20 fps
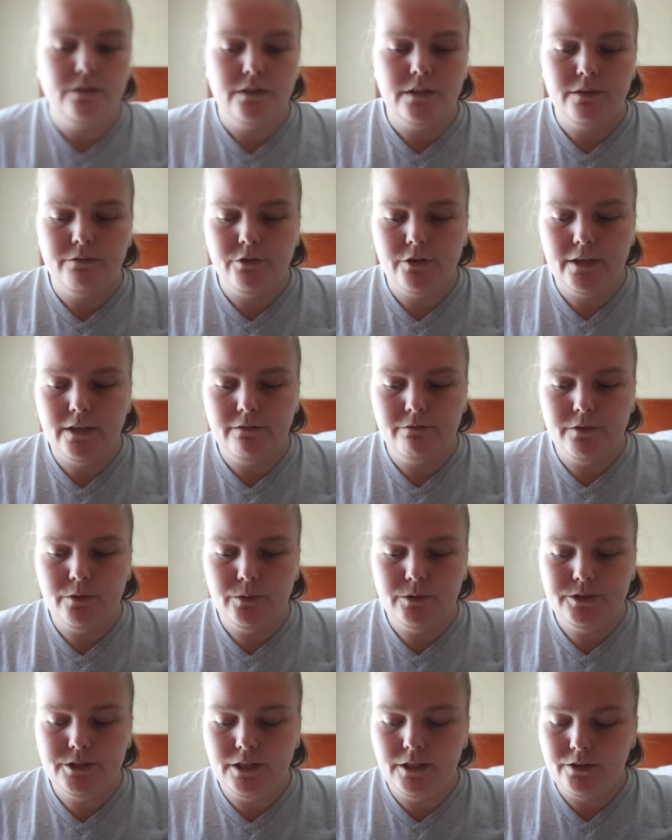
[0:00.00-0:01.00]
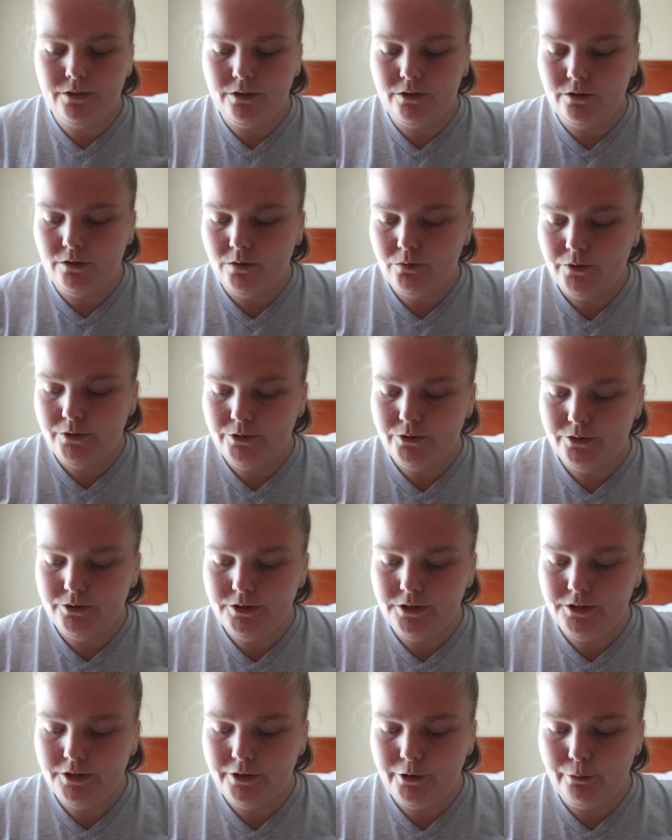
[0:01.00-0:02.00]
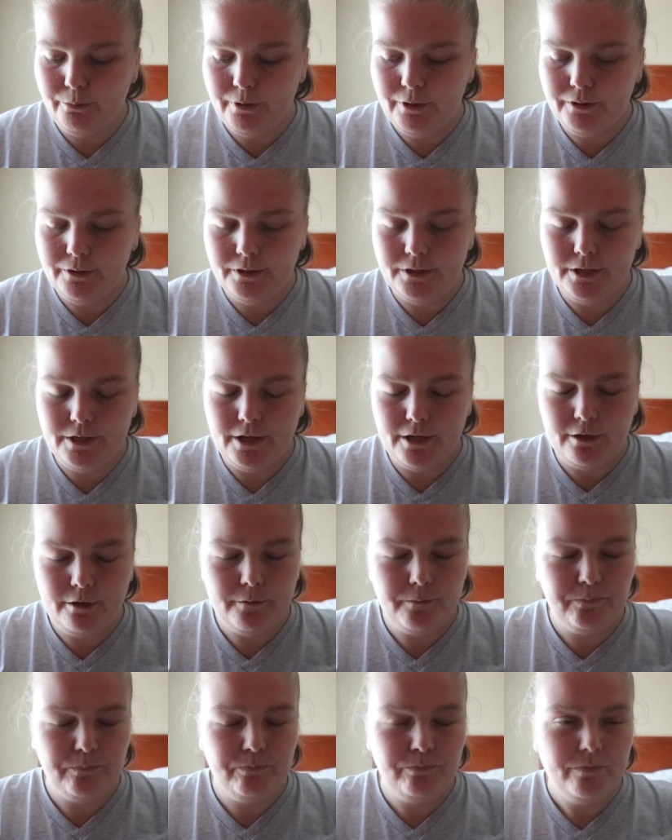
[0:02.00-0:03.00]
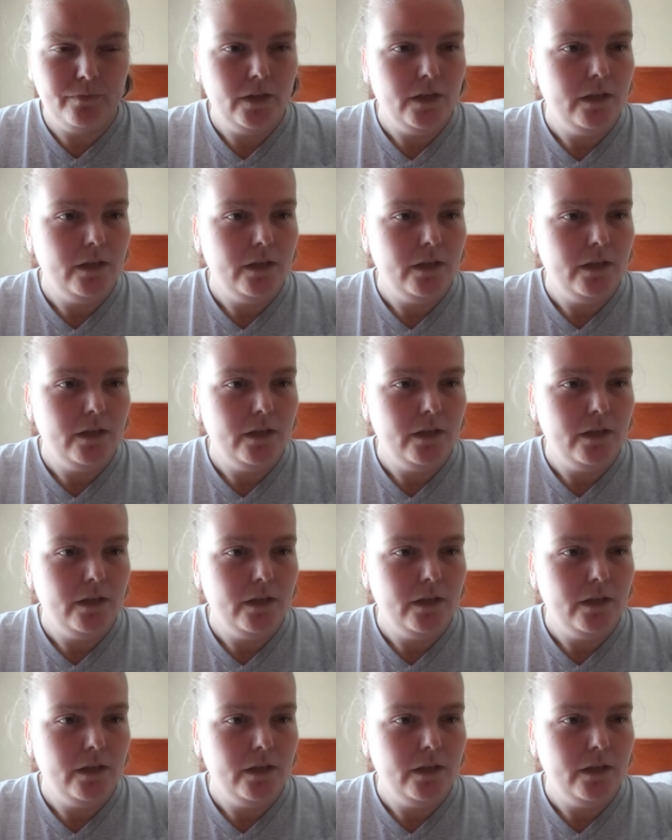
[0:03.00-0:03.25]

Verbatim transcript: I forget if there was other resources in there, but um,